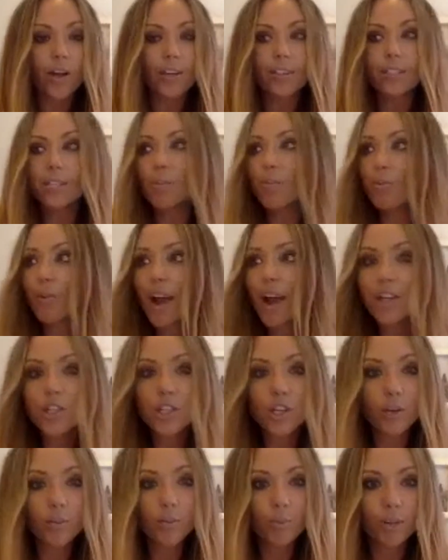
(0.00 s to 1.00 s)

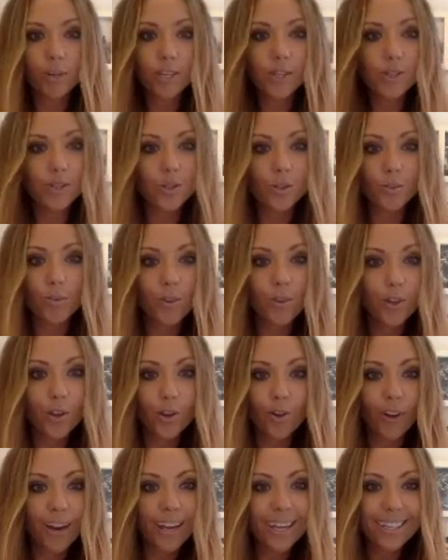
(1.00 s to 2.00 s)
Depression brings some of the
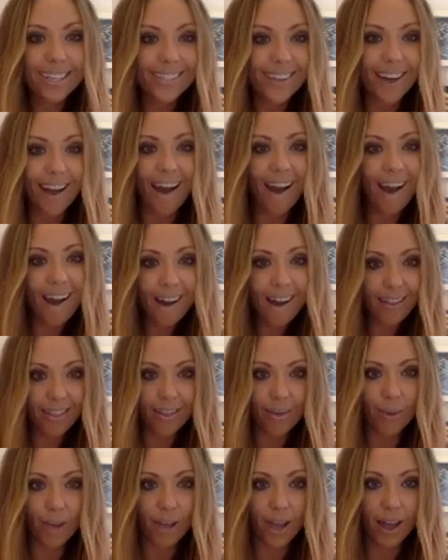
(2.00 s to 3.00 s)
greatest art
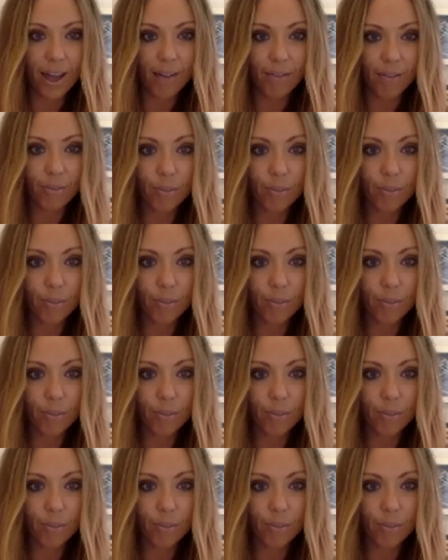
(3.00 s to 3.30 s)
that we have.